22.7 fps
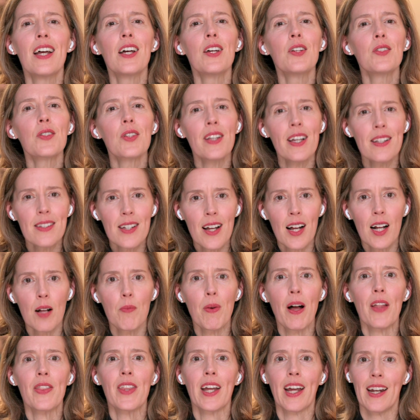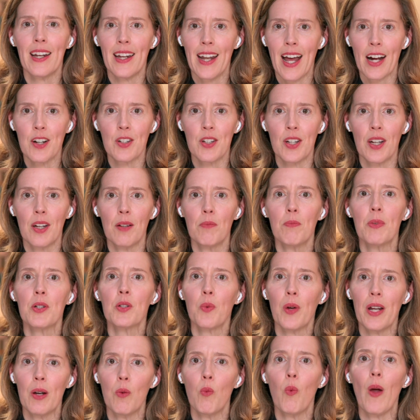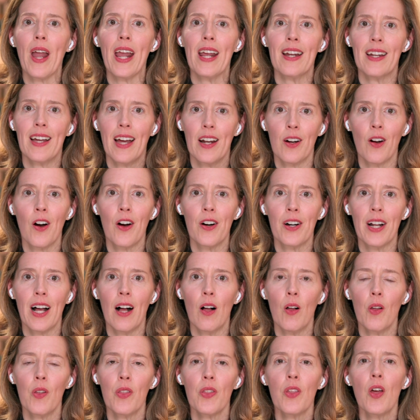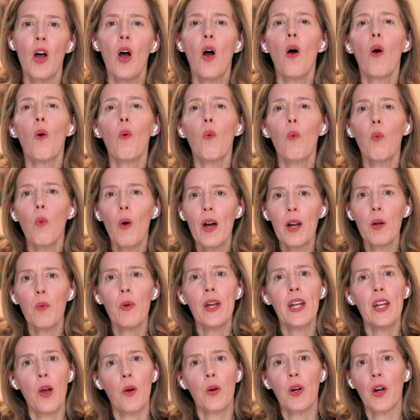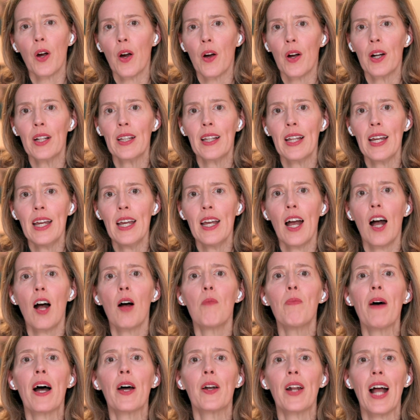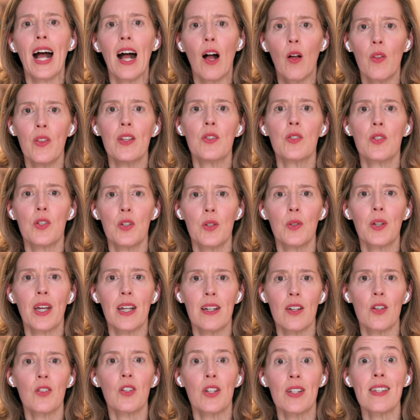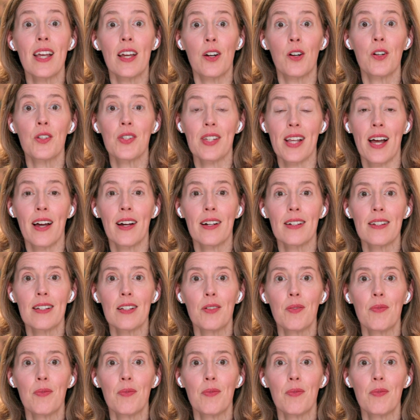So, let's talk about the connection between weight and heart health. What do we know currently about how these two conditions intersect?